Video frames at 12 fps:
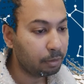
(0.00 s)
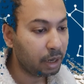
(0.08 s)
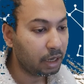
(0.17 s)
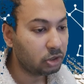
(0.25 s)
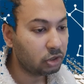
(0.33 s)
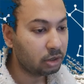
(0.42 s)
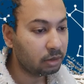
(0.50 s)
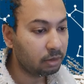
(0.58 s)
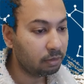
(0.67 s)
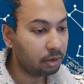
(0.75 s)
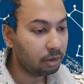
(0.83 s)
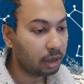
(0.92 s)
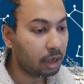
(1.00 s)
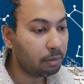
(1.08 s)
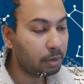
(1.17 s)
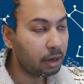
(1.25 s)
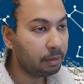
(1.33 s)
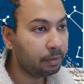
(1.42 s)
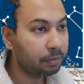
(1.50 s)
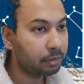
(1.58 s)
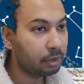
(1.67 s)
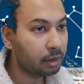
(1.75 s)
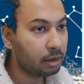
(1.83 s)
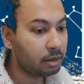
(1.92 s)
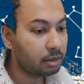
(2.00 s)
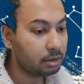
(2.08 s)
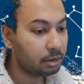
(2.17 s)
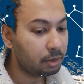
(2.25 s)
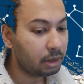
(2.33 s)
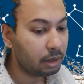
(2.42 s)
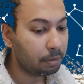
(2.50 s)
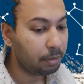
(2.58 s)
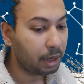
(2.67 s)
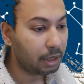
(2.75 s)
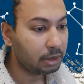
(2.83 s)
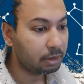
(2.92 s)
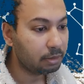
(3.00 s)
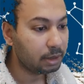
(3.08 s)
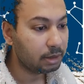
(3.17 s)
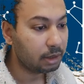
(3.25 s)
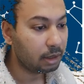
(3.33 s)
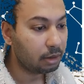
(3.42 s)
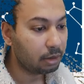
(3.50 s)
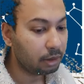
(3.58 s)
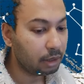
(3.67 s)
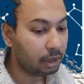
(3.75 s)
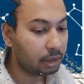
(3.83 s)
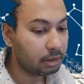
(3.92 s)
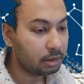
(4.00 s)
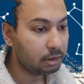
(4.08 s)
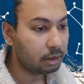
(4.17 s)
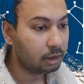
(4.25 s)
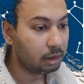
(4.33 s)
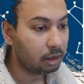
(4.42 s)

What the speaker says: patch for Kingpin. So what the patch basically contains,